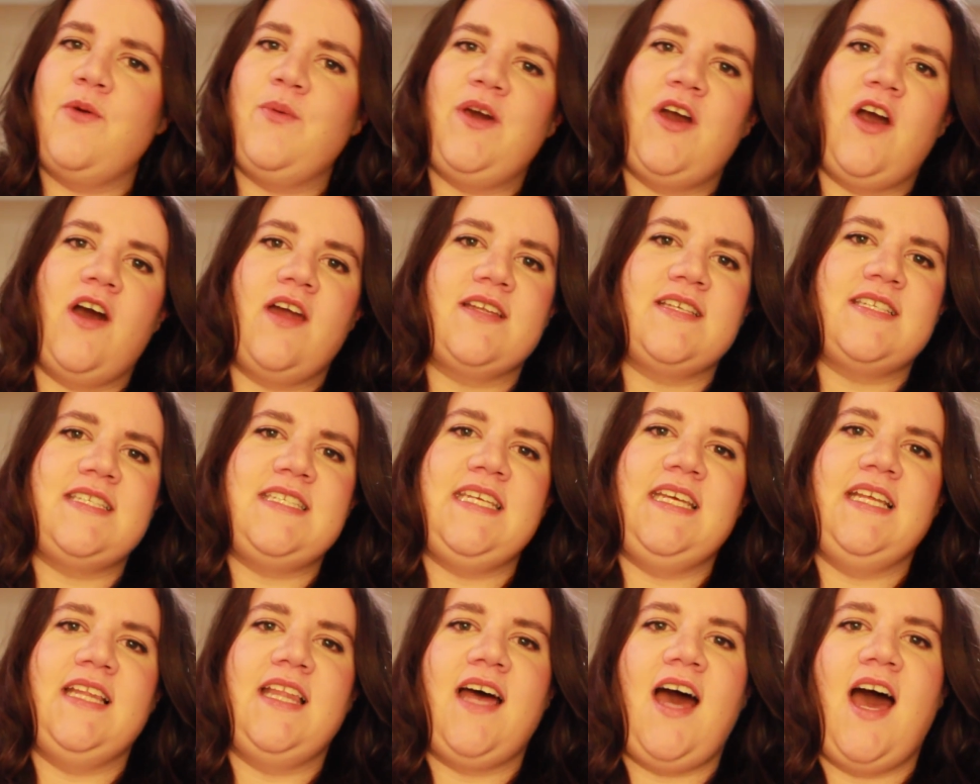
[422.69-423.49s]
we got a
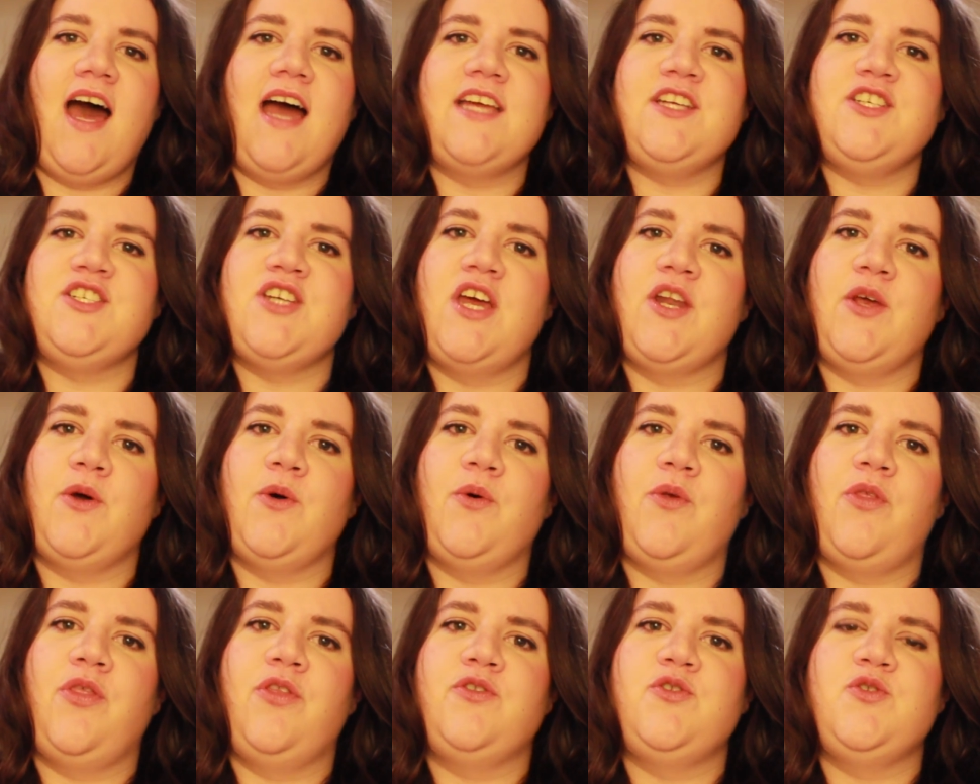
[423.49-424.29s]
Stila
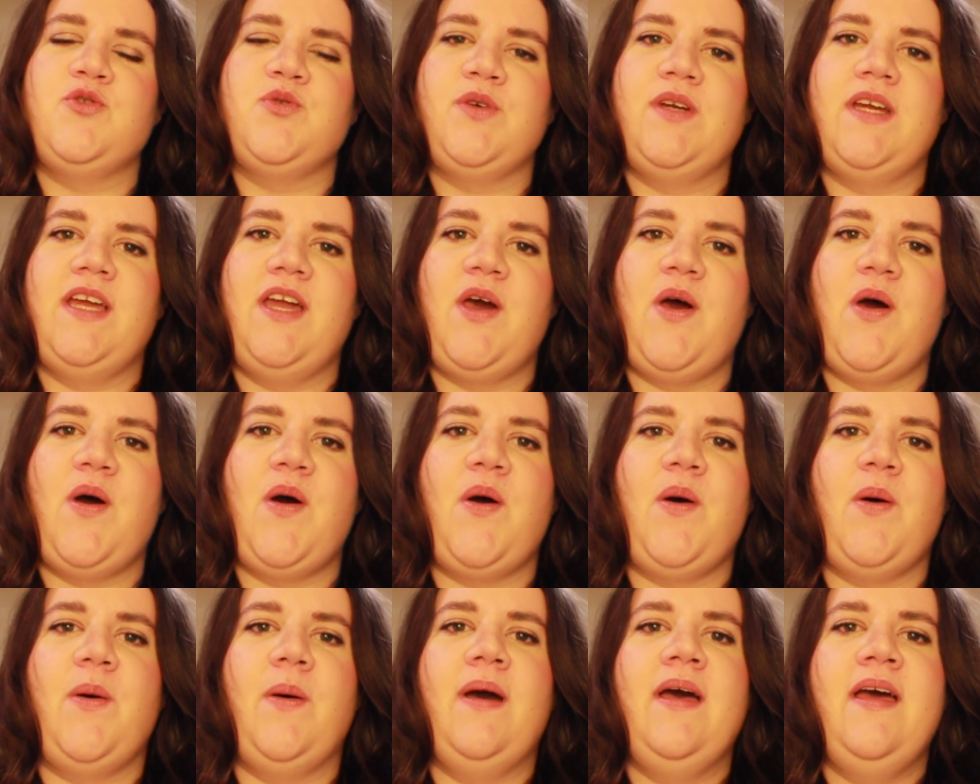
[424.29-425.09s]
eyeshadow
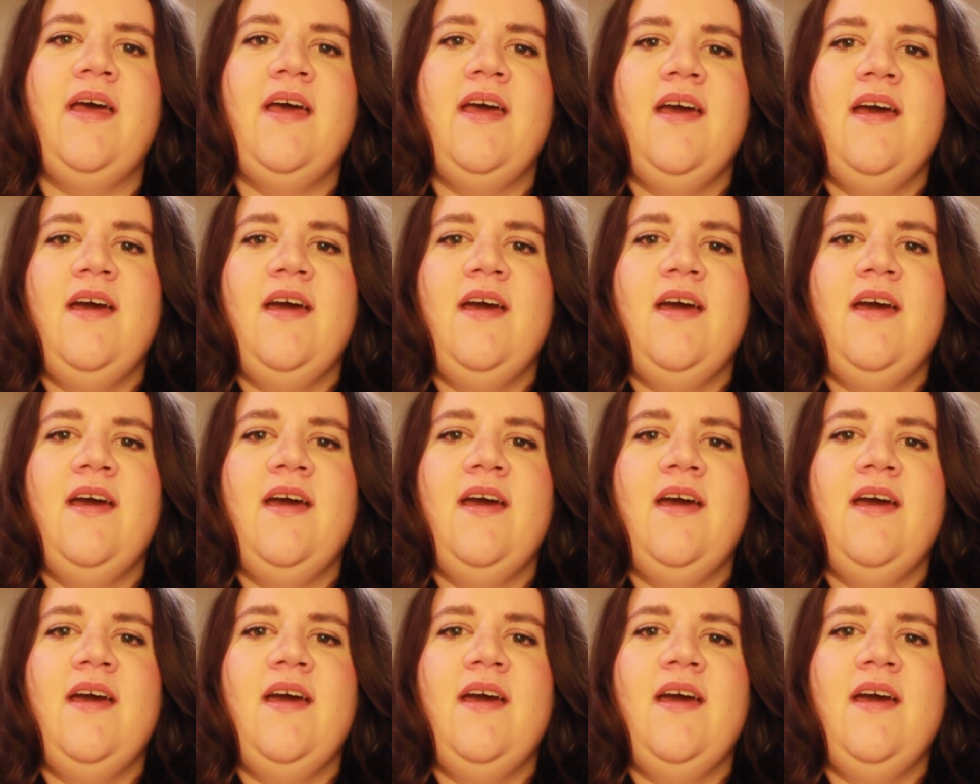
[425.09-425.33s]
trio,